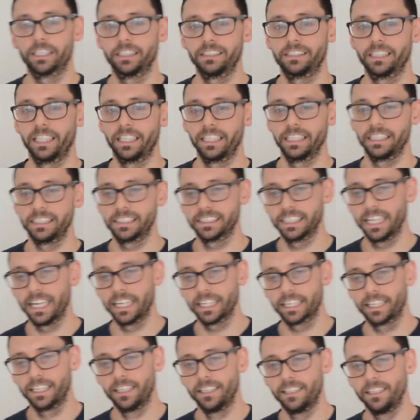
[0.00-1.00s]
containing
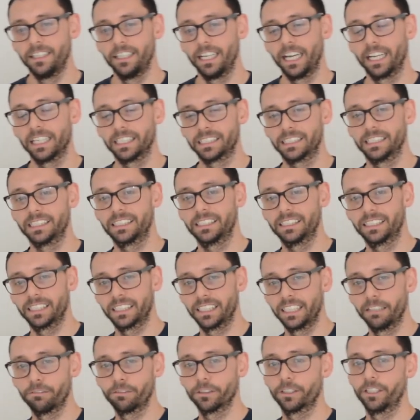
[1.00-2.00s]
snack and it's a
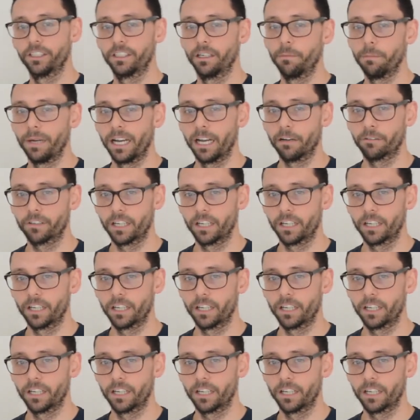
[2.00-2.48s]
significant amount of